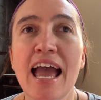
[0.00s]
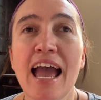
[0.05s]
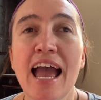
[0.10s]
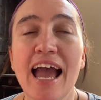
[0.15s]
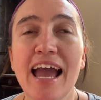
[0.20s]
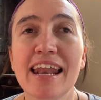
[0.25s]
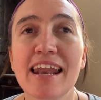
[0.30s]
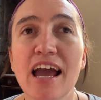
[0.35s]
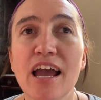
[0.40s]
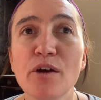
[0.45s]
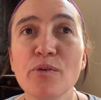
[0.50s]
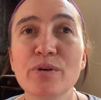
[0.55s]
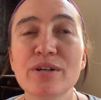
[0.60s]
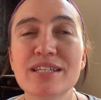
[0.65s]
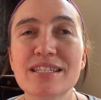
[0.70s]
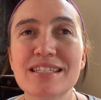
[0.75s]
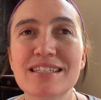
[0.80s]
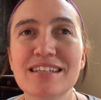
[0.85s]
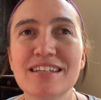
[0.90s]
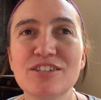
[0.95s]
and I
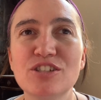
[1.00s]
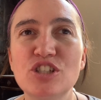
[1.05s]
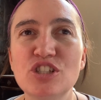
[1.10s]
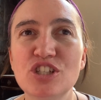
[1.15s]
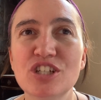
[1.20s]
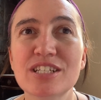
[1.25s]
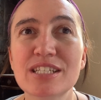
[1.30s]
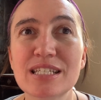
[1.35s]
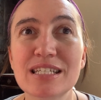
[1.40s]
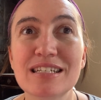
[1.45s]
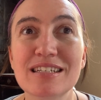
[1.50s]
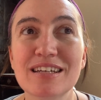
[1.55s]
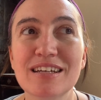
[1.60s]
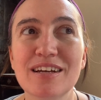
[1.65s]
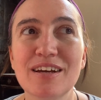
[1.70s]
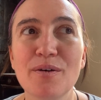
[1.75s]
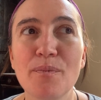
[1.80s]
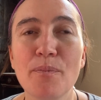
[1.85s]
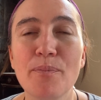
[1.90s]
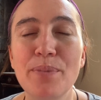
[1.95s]
was just
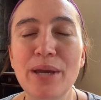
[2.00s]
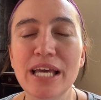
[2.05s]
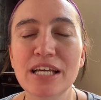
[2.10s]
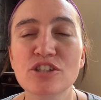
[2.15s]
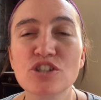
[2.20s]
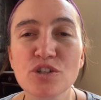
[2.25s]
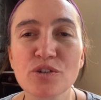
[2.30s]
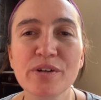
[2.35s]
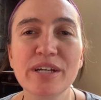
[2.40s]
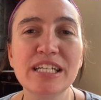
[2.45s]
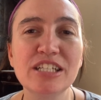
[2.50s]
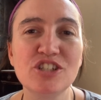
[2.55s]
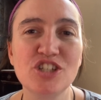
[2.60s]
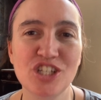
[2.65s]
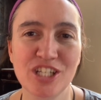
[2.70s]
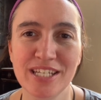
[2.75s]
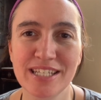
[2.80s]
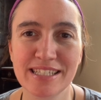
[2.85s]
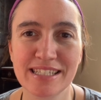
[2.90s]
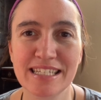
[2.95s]
picturing
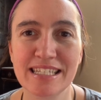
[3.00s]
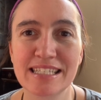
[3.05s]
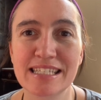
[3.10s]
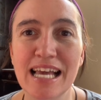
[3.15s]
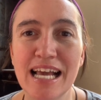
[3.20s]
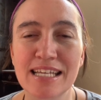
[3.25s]
Jesus